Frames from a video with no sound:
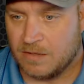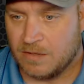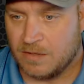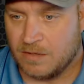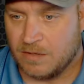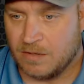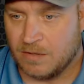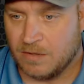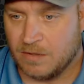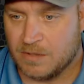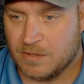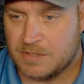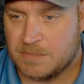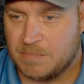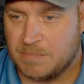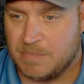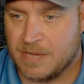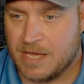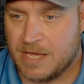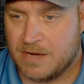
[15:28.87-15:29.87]
looks
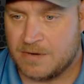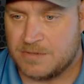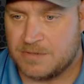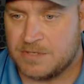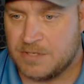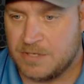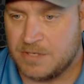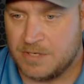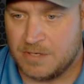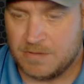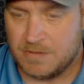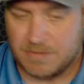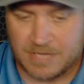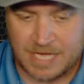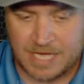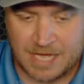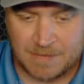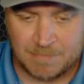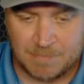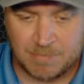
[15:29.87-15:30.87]
better to you.
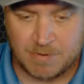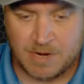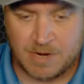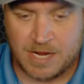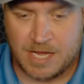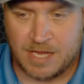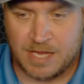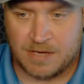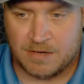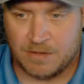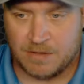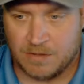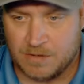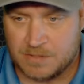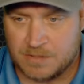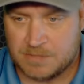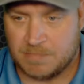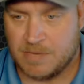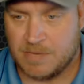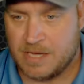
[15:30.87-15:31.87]
That brand
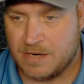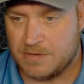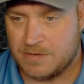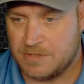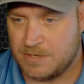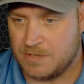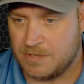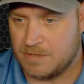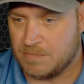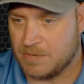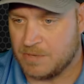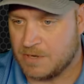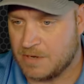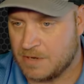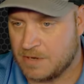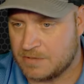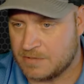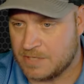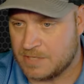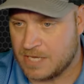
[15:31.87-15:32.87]
looks better to you
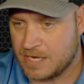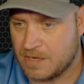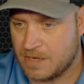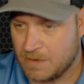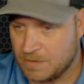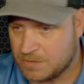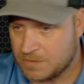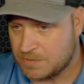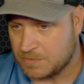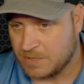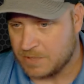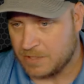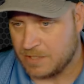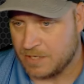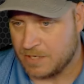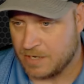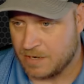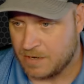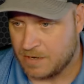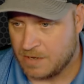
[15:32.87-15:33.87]
because that coach went
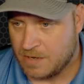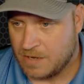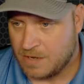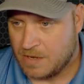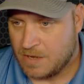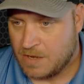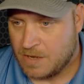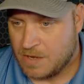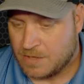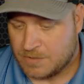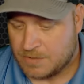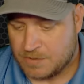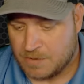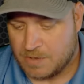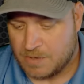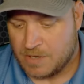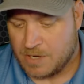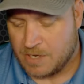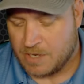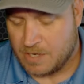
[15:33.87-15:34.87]
there. So
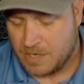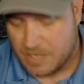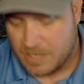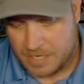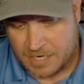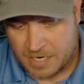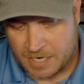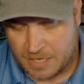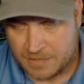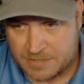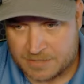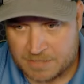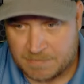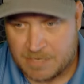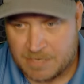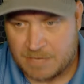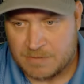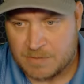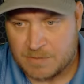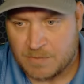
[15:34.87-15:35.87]
a college that
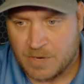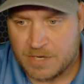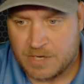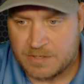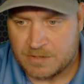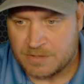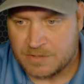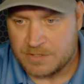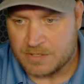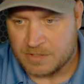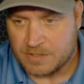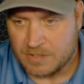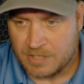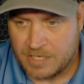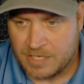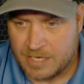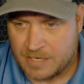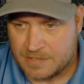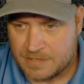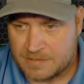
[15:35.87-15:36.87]
maybe wasn't on your
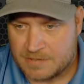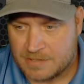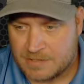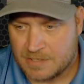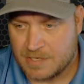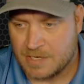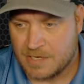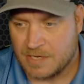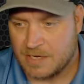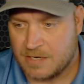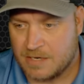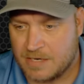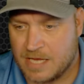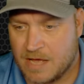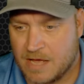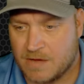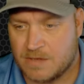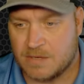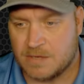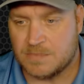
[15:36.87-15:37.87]
list now
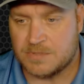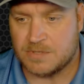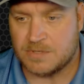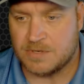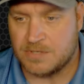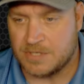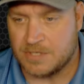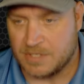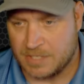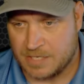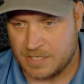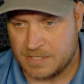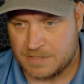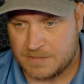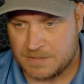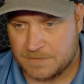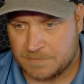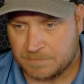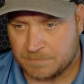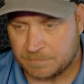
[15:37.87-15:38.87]
comes on your list.
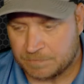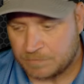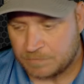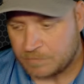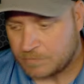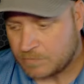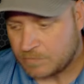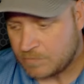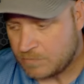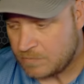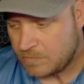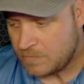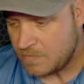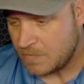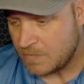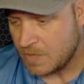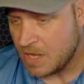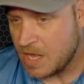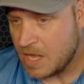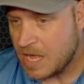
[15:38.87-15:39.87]

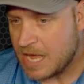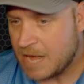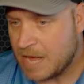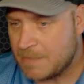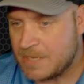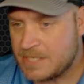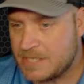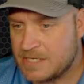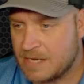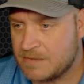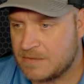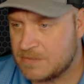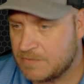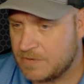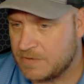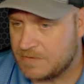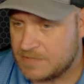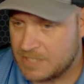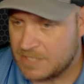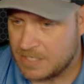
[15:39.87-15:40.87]
How many times have we
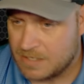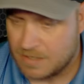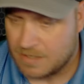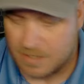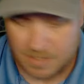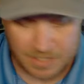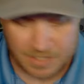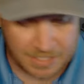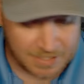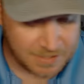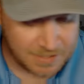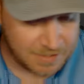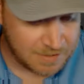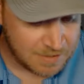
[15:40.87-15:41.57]
seen it lately,